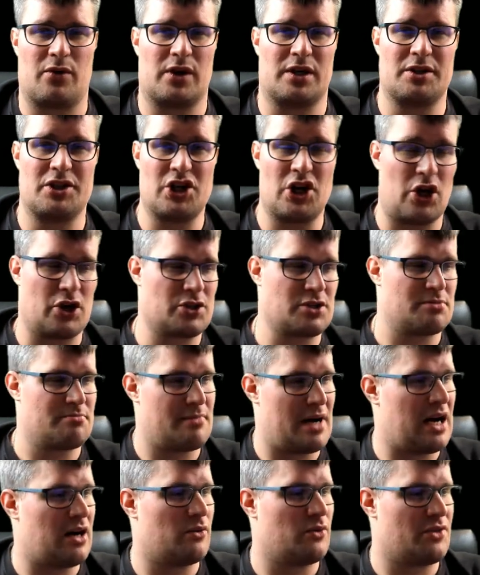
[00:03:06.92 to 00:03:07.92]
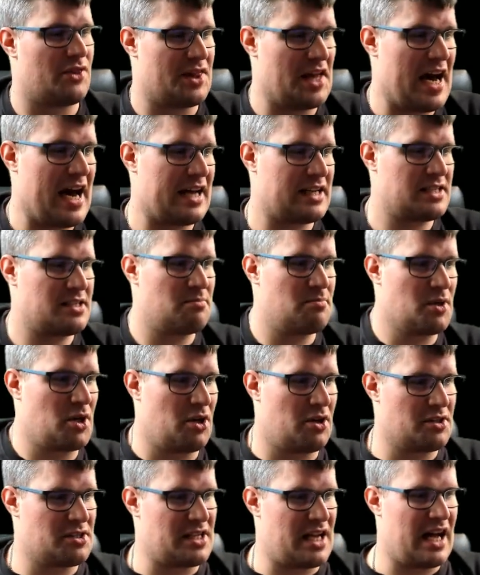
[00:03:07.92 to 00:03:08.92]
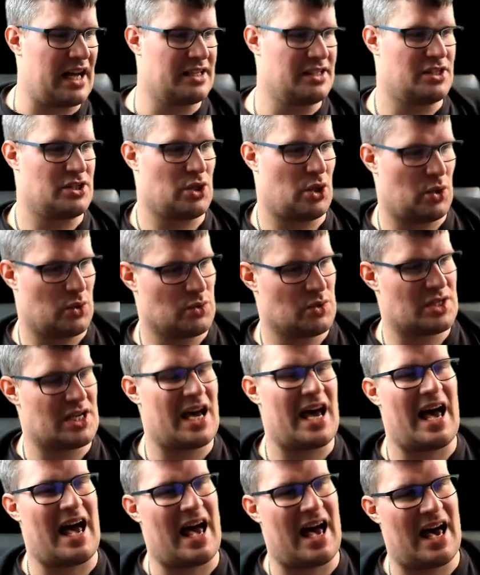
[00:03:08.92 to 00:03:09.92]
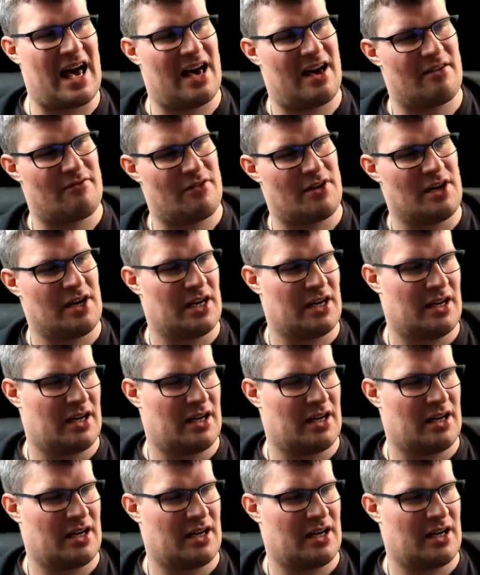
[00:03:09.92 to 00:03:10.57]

will not mount that because I don't have,